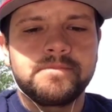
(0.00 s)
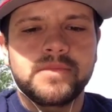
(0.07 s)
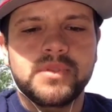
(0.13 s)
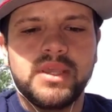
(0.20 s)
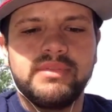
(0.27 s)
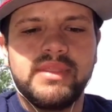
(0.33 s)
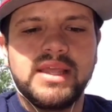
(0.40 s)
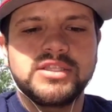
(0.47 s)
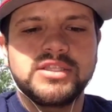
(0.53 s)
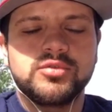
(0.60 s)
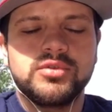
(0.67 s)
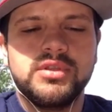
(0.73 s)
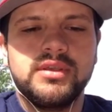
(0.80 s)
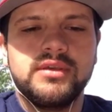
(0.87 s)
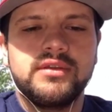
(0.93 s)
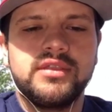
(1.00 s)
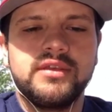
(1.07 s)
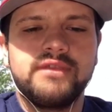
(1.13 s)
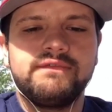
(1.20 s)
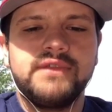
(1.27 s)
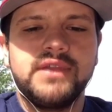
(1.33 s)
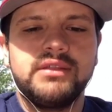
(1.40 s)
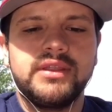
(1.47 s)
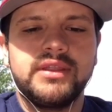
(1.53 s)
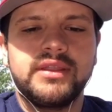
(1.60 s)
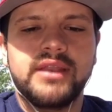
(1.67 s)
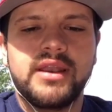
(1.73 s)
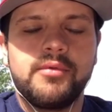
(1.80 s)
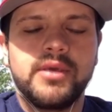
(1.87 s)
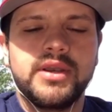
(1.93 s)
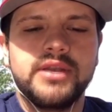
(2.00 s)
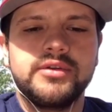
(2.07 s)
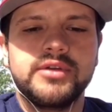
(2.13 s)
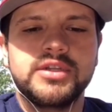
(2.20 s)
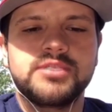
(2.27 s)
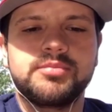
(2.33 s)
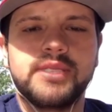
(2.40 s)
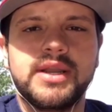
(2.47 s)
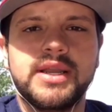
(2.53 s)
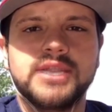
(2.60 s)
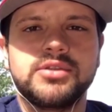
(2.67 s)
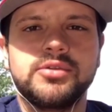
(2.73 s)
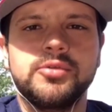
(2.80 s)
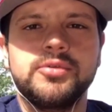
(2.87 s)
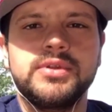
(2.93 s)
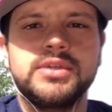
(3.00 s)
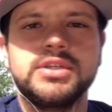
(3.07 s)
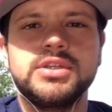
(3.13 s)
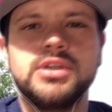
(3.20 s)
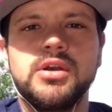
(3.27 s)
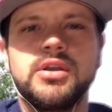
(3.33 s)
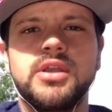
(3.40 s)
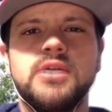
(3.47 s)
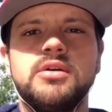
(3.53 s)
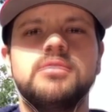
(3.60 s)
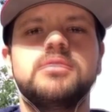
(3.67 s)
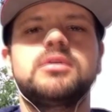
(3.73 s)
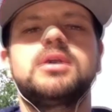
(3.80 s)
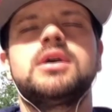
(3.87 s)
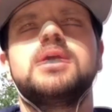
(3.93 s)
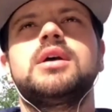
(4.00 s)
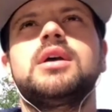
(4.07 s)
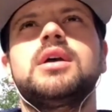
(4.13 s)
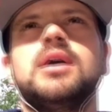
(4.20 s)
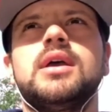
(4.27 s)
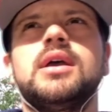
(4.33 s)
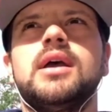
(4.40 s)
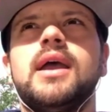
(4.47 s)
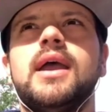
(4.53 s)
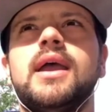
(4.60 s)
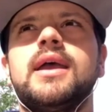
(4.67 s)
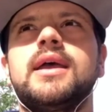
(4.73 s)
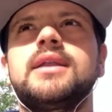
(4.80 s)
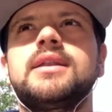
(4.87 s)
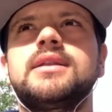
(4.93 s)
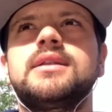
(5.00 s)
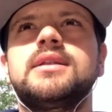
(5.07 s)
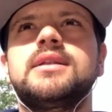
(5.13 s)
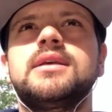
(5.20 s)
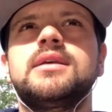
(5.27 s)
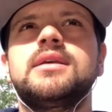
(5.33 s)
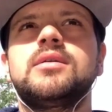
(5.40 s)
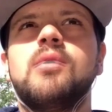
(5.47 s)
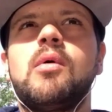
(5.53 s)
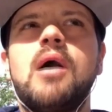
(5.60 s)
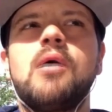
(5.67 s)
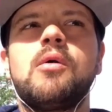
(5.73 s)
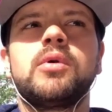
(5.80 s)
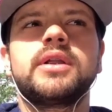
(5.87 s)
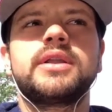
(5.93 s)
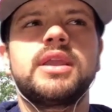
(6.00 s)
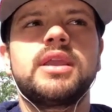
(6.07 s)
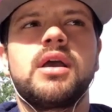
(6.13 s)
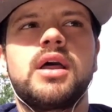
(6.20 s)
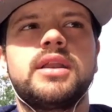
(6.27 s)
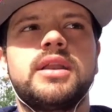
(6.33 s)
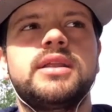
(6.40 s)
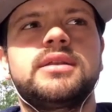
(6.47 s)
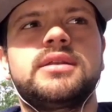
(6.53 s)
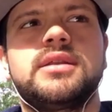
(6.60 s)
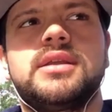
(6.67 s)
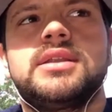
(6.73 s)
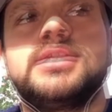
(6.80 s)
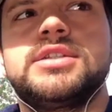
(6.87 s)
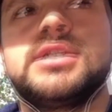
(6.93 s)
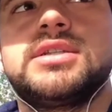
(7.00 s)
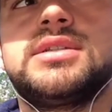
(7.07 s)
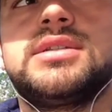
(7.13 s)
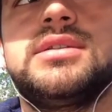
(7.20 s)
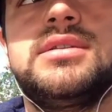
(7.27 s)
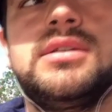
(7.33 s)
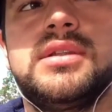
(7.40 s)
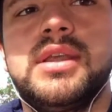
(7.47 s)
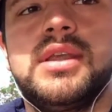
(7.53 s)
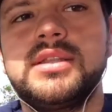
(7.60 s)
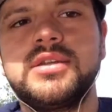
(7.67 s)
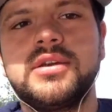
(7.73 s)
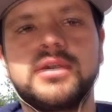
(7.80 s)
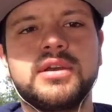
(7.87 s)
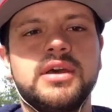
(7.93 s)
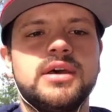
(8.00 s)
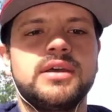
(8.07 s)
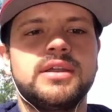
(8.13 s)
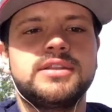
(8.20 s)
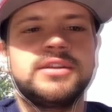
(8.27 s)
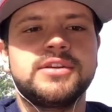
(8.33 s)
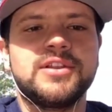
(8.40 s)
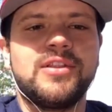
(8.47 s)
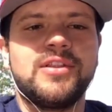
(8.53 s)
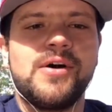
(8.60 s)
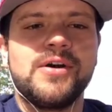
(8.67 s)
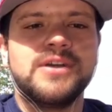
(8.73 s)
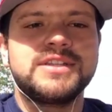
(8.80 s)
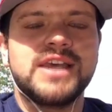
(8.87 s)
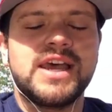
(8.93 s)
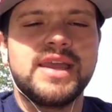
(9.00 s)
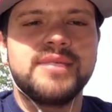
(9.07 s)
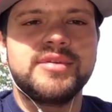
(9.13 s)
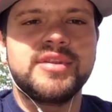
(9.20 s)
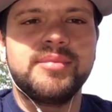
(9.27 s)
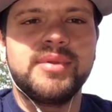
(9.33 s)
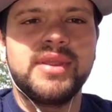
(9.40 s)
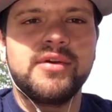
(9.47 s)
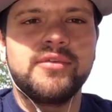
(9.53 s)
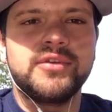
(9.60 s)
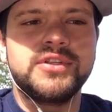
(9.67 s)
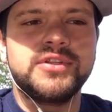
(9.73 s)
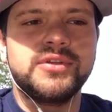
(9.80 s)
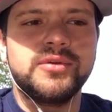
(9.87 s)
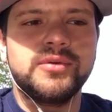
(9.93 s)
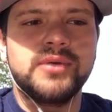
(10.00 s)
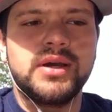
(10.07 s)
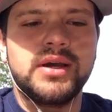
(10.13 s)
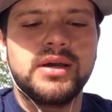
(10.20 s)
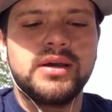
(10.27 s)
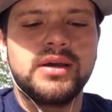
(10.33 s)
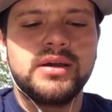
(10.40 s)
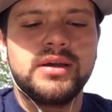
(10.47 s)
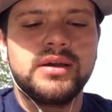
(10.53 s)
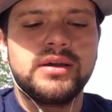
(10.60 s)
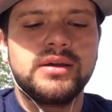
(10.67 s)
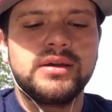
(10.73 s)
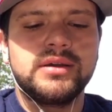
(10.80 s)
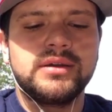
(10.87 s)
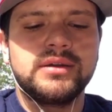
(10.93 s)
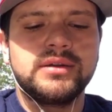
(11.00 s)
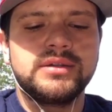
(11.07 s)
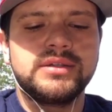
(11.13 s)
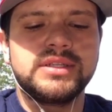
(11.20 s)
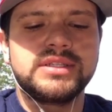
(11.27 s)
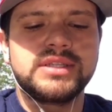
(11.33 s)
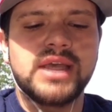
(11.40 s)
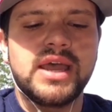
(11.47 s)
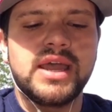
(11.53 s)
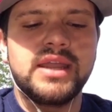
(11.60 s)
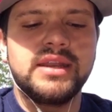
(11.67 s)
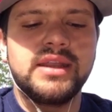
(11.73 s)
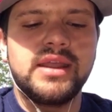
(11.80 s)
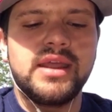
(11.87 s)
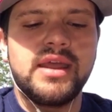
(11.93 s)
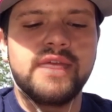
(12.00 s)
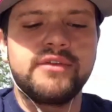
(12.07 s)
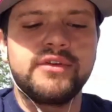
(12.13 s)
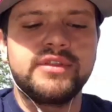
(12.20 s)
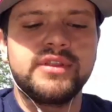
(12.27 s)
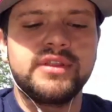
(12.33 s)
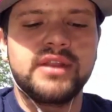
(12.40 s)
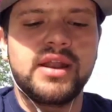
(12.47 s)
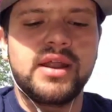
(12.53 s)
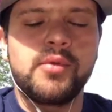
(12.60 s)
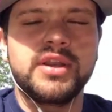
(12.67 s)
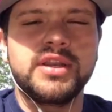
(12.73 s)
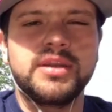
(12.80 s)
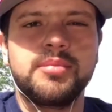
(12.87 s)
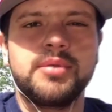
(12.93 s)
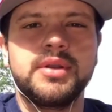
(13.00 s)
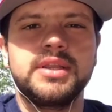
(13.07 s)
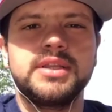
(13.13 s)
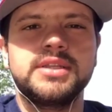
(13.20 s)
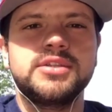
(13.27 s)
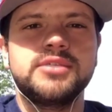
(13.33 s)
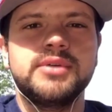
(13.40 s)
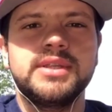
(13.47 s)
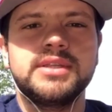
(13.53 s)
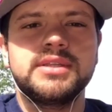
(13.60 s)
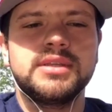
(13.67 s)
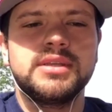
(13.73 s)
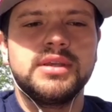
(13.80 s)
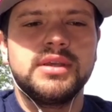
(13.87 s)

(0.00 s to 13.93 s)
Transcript: And that's the feeling that I wanted to express through this yo-yo. And while working on it, it took a long time to be able to decide everything that I wanted to put into it.